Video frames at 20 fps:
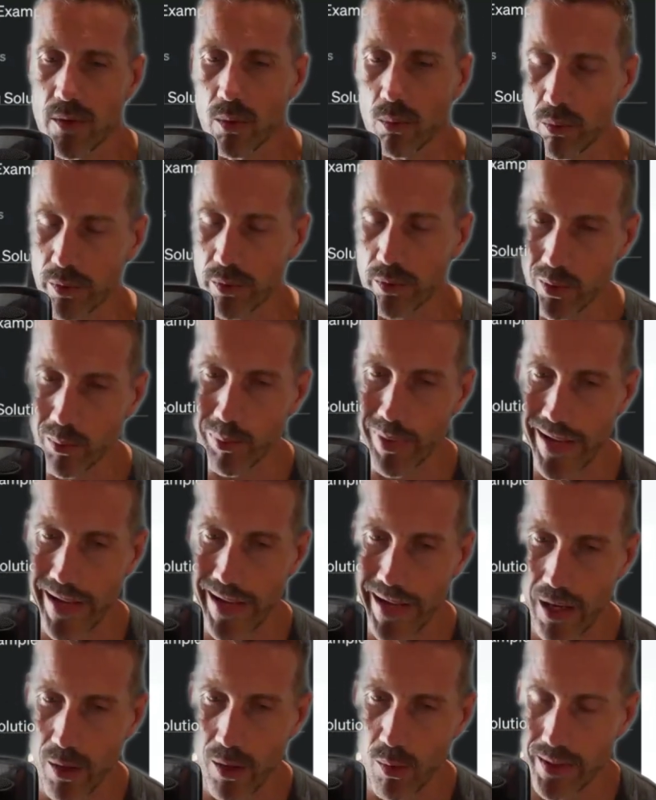real
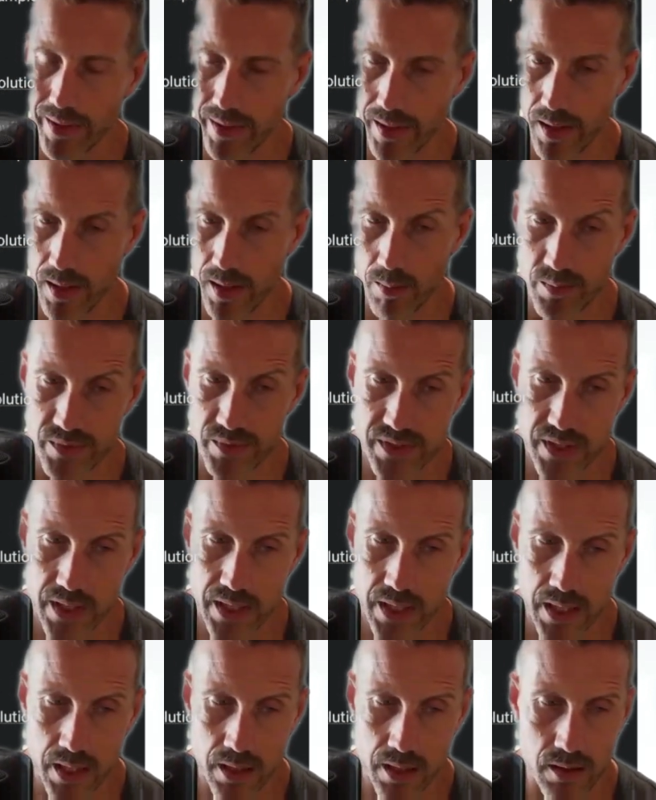power comes
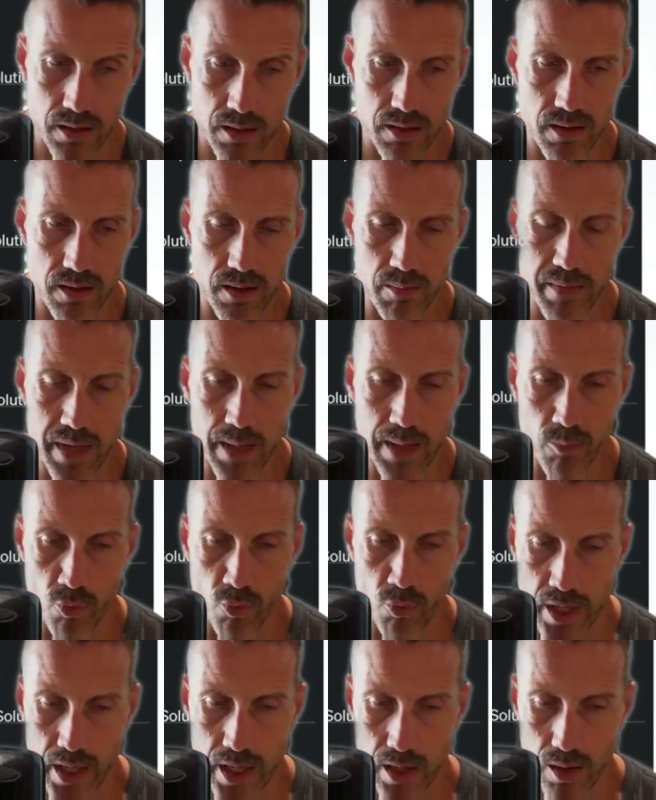in the
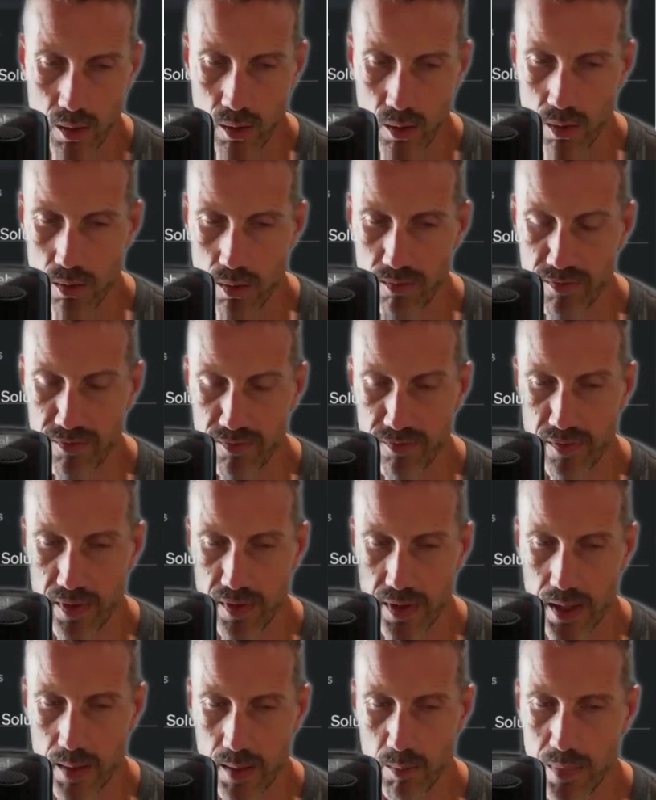memory of
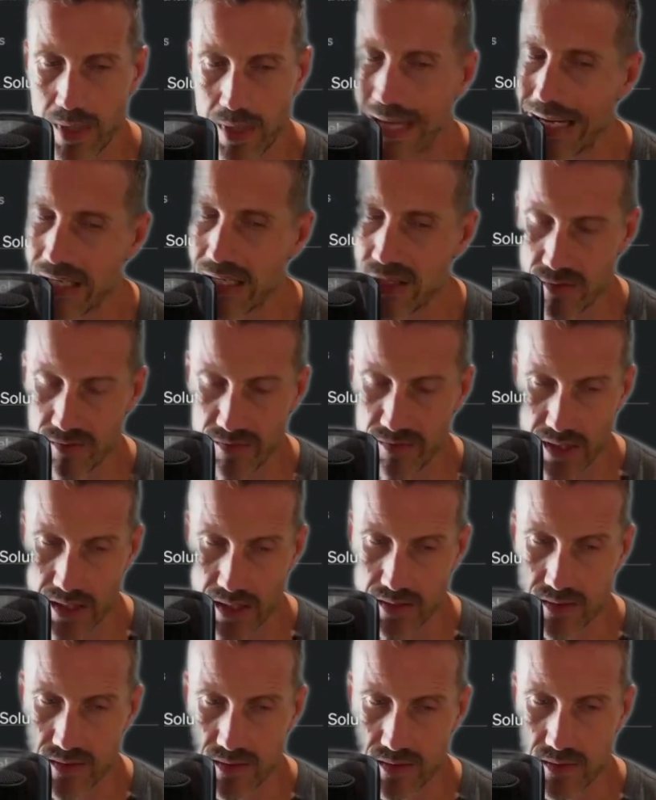each of
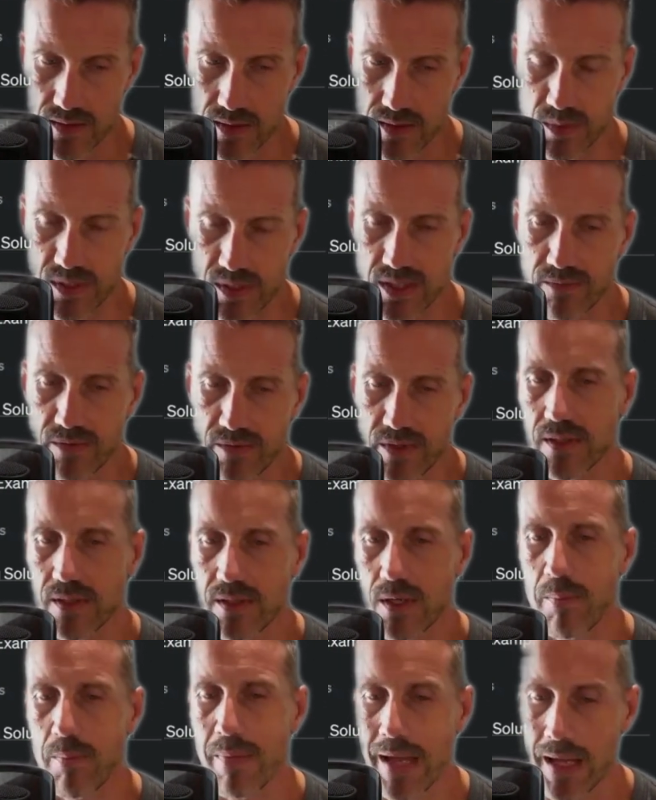these specific
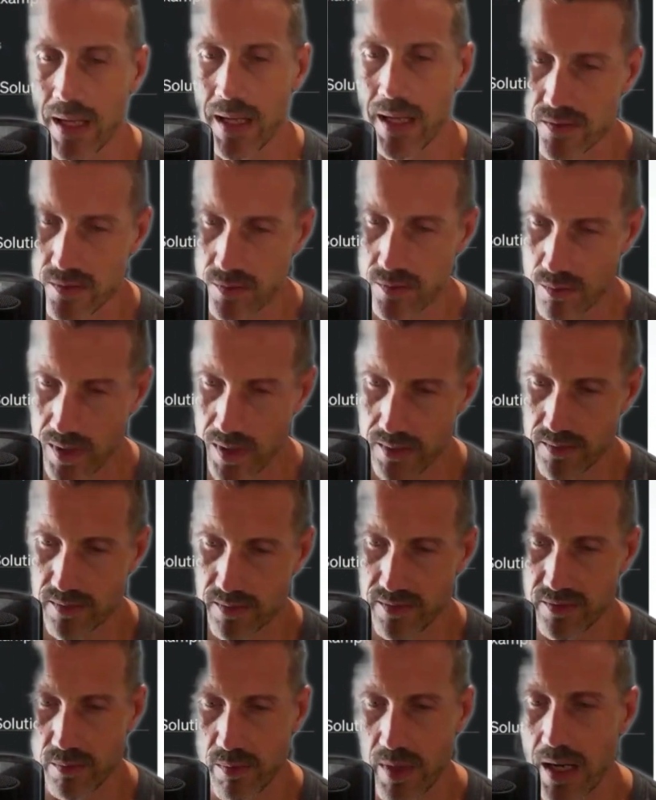commands throughout the
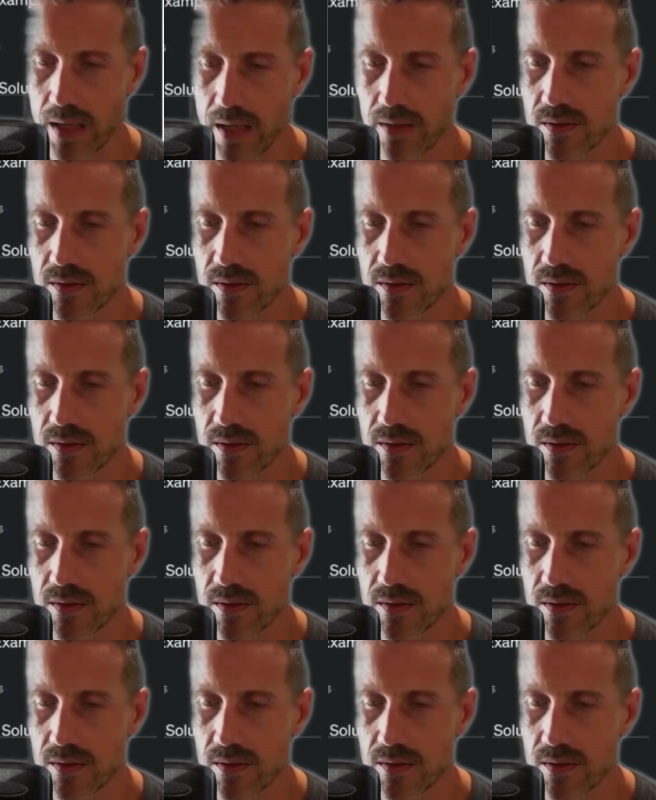thread.